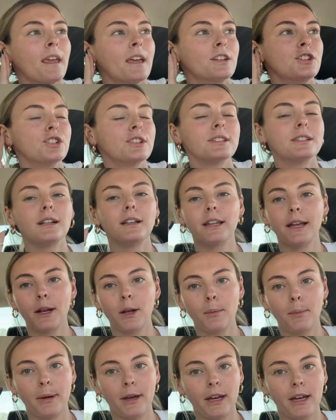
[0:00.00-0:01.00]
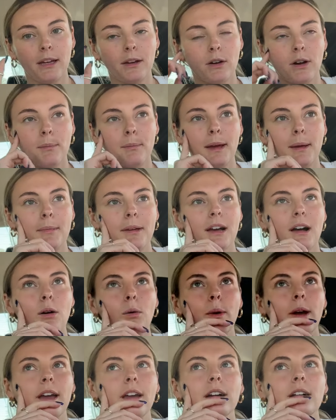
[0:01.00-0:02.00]
just a little bit, or maybe I'll
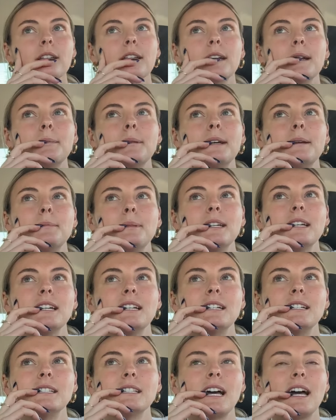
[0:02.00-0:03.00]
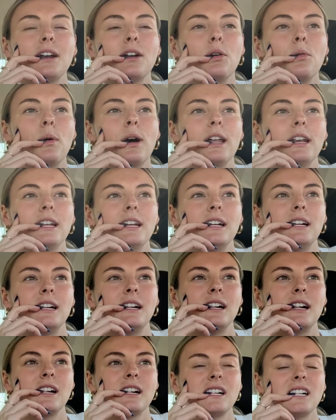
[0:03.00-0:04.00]
wait a little bit because I don't wanna
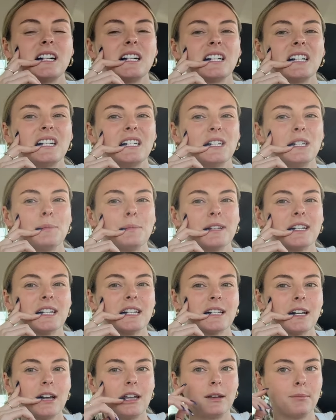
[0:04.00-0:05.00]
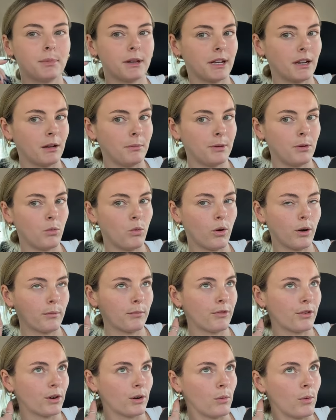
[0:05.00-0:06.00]
get too much sun, but it'll be warm
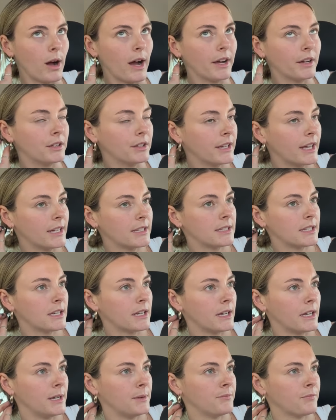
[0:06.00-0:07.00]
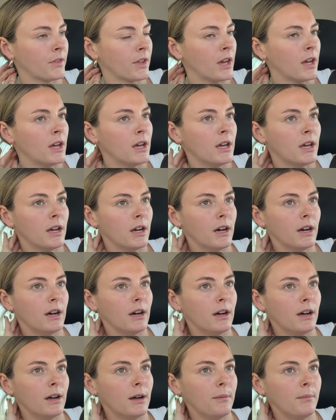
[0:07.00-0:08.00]
for a while yet tonight.
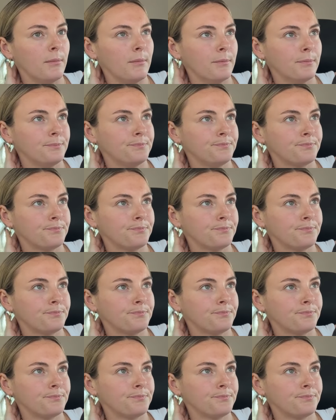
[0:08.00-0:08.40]
Um,